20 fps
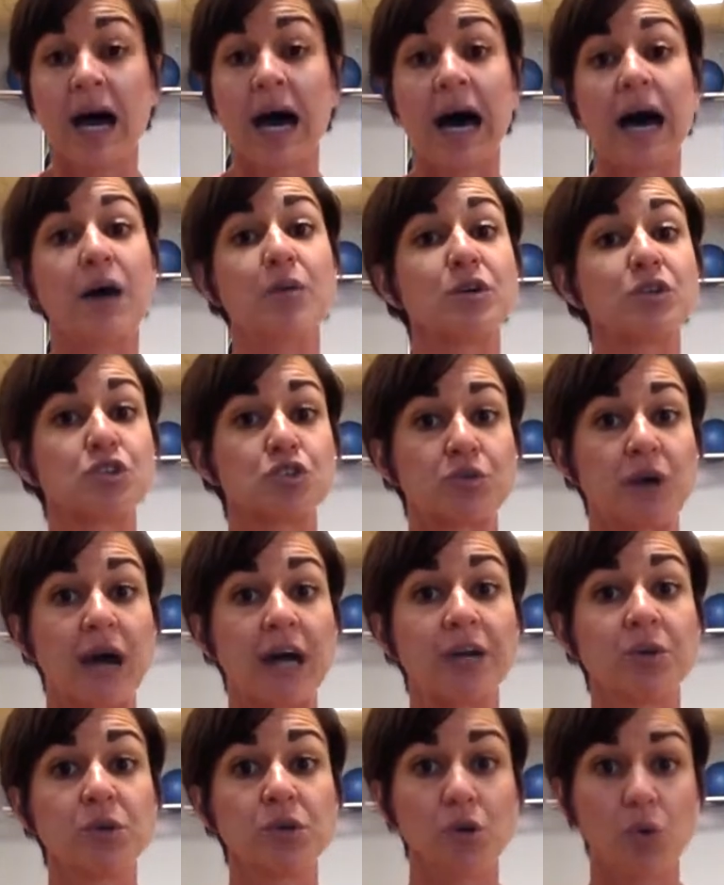I would try
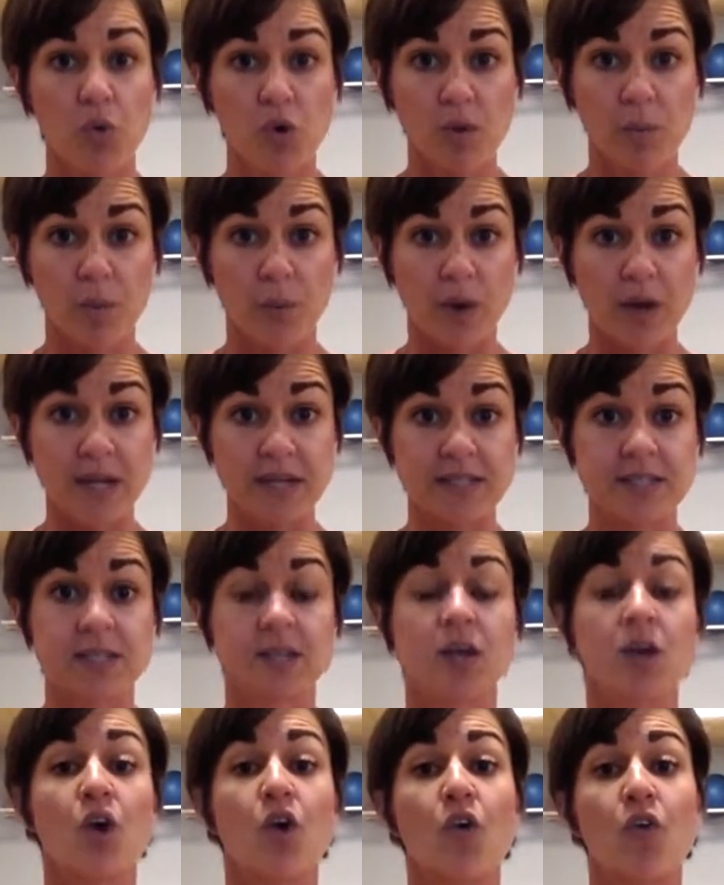to incorporate
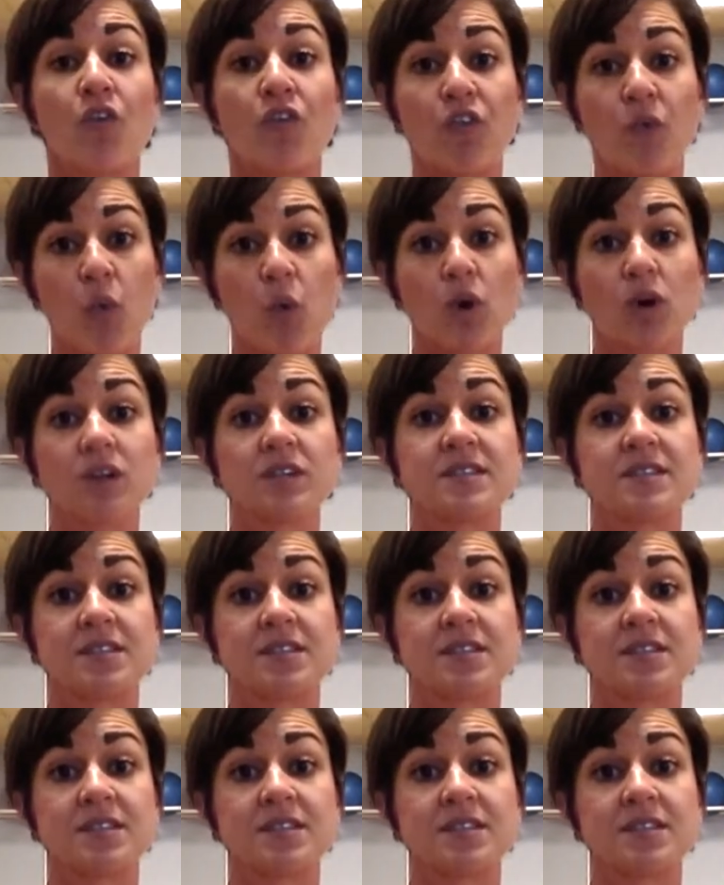4